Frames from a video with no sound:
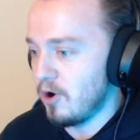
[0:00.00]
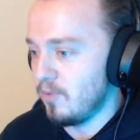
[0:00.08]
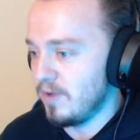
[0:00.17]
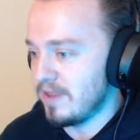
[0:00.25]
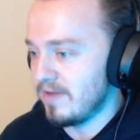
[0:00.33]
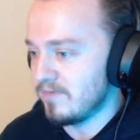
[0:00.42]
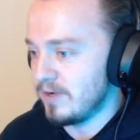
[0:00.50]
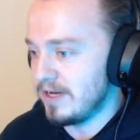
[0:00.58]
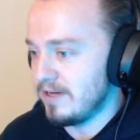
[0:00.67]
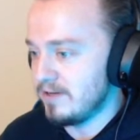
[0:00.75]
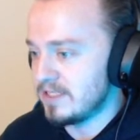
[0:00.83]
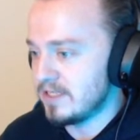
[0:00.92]
with everyone
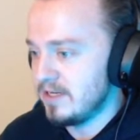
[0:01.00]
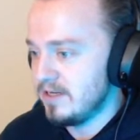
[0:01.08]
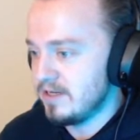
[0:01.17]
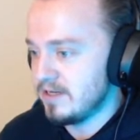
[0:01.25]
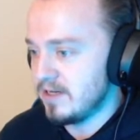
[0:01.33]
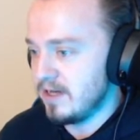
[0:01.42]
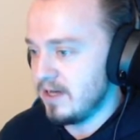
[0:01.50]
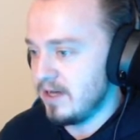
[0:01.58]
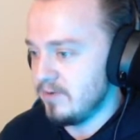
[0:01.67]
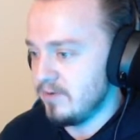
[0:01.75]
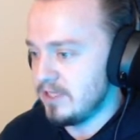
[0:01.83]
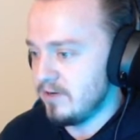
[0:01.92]
else.
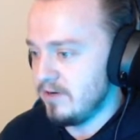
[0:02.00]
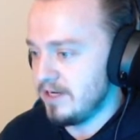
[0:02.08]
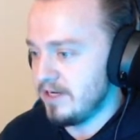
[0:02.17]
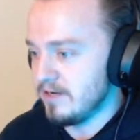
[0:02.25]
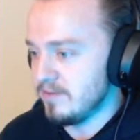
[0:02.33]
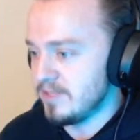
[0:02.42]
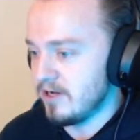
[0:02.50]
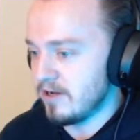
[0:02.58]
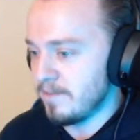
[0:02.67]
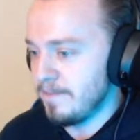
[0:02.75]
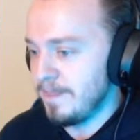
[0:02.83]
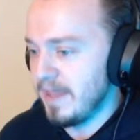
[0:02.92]
What's going on here? Let me talk.